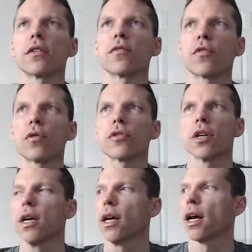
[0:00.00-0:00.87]
And of course,
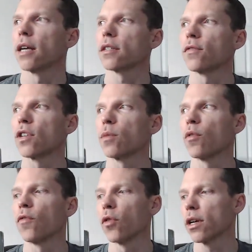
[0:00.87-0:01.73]
as I've said
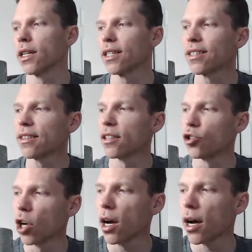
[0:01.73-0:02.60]
before, it isn't the
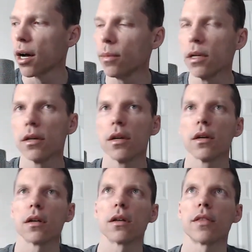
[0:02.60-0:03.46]
job
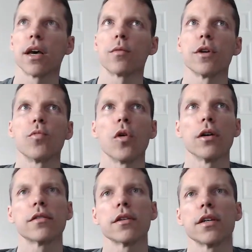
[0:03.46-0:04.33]
that we want.